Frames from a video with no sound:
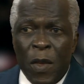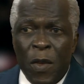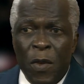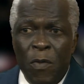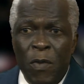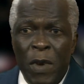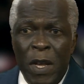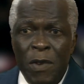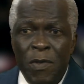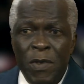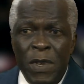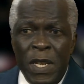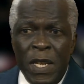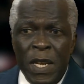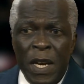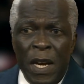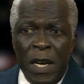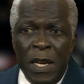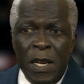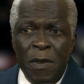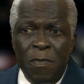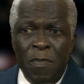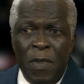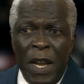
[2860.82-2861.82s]
when we
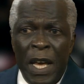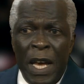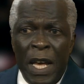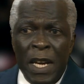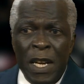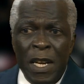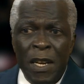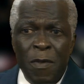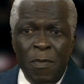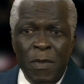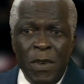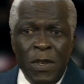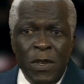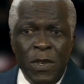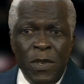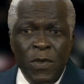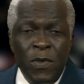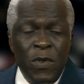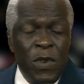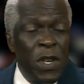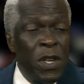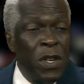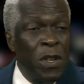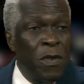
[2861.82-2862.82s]
started planning about
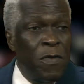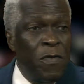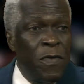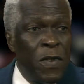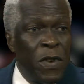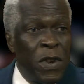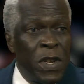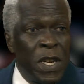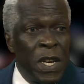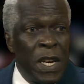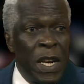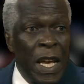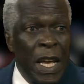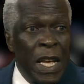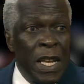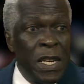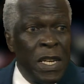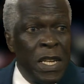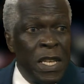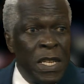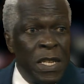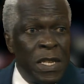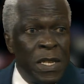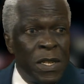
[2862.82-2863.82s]
249
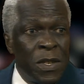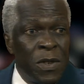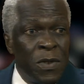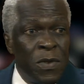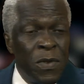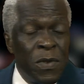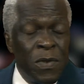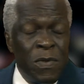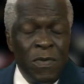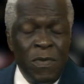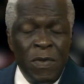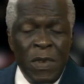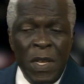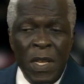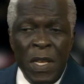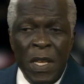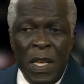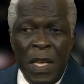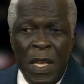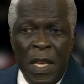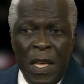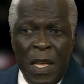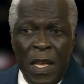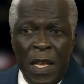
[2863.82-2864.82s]
days ago,
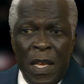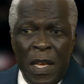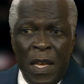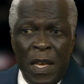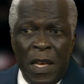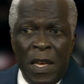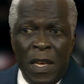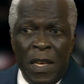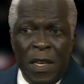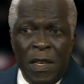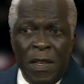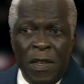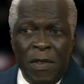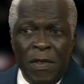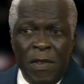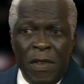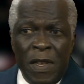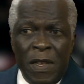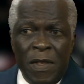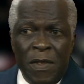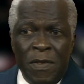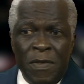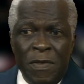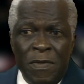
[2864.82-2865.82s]
uh,
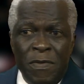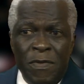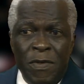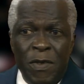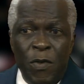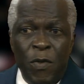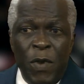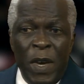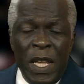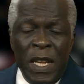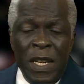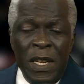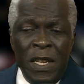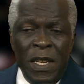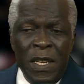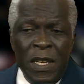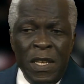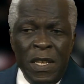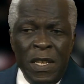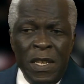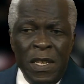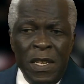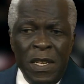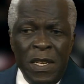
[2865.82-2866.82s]
we went
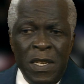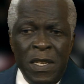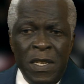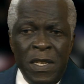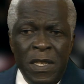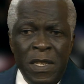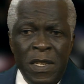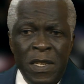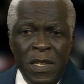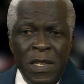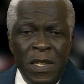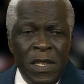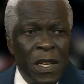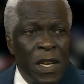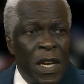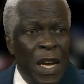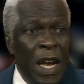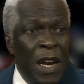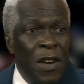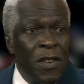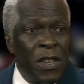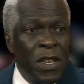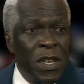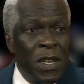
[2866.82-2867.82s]
to
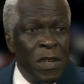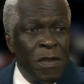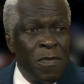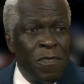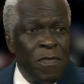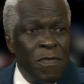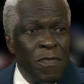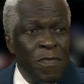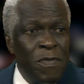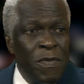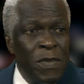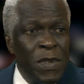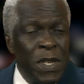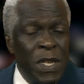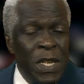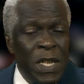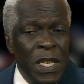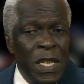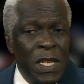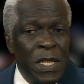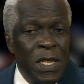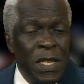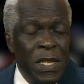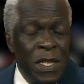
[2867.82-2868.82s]
CARICOM, to
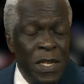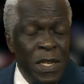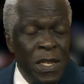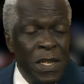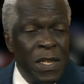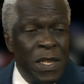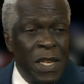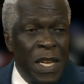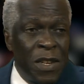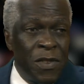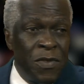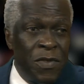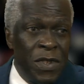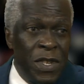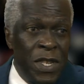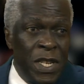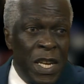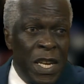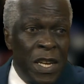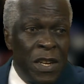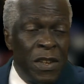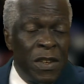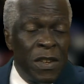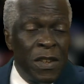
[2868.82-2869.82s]
the Assistant Secretary
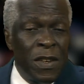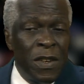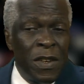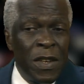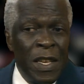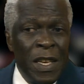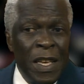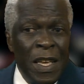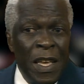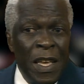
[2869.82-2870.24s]
General,